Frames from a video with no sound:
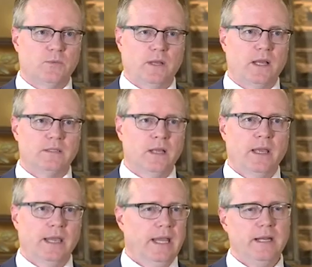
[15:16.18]
realized
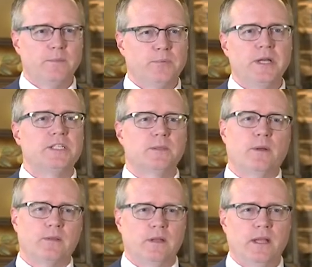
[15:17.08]
he didn't preach
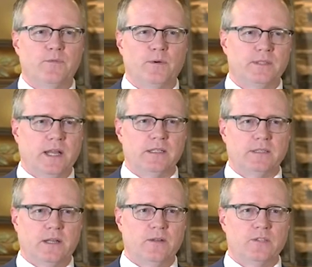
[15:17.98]
about the need for dead
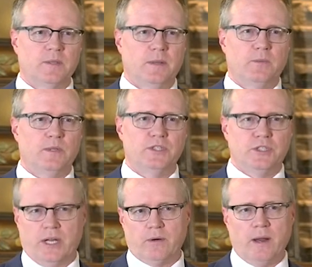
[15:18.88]
sinners to be
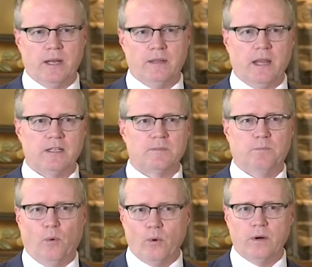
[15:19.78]
regenerated, that is,
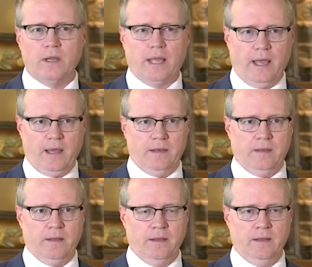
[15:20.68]
born
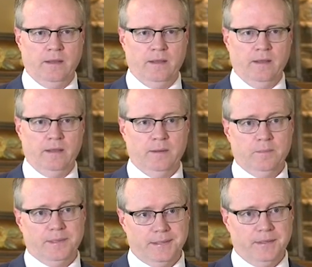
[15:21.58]
again
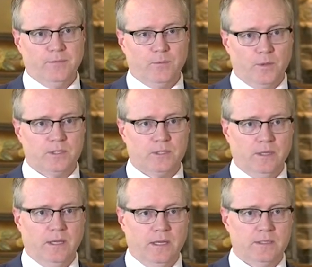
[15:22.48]
but
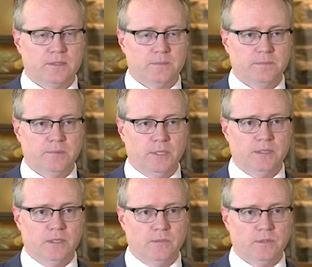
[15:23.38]
unfortunately, his
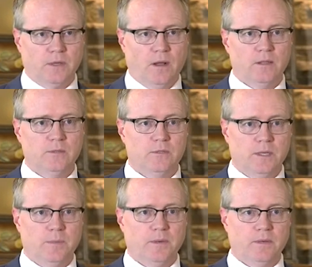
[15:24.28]
preaching was all too
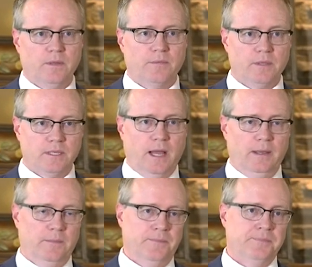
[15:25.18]
typical of the
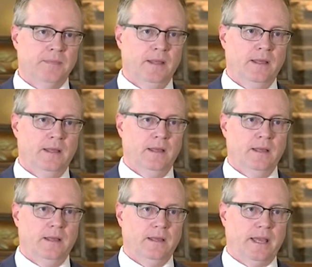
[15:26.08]
time.
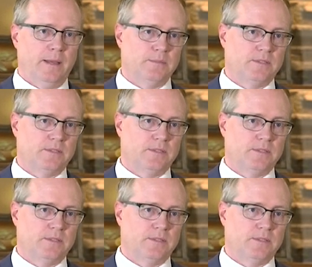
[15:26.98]
Camp